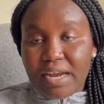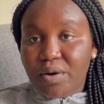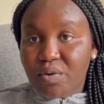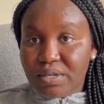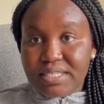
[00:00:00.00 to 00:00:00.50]
they are
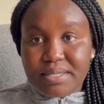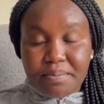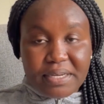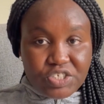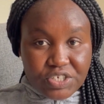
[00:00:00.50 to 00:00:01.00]
not going to
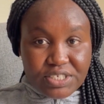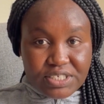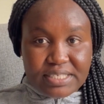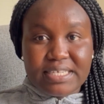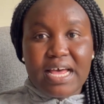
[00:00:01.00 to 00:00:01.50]
make
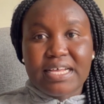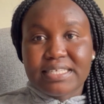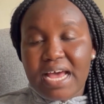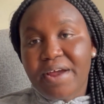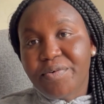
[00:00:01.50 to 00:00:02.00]
changes,
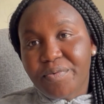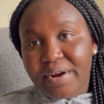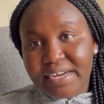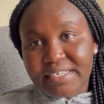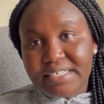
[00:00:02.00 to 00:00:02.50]
as I
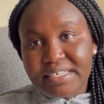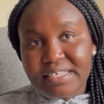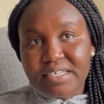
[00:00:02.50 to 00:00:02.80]
read,